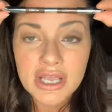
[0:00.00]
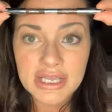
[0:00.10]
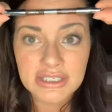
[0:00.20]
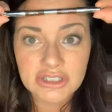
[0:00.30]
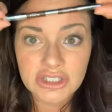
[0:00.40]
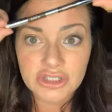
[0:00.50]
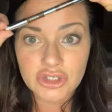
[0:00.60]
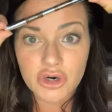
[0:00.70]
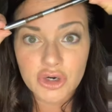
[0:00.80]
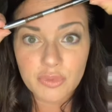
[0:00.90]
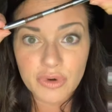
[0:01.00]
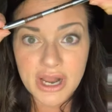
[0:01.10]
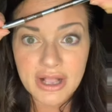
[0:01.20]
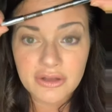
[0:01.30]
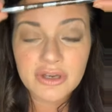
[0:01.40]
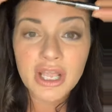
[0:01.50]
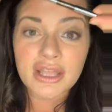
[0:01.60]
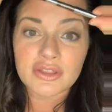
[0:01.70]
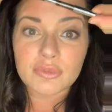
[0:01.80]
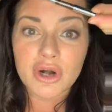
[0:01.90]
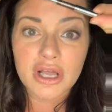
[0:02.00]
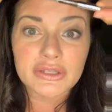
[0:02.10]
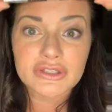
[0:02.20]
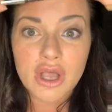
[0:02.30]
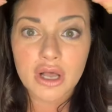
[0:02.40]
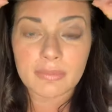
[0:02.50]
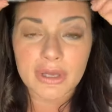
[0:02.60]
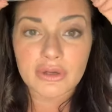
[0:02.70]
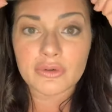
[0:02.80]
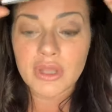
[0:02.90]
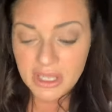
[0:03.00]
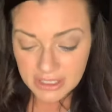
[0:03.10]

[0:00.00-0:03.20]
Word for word: It's the dark brown and the bronze combo.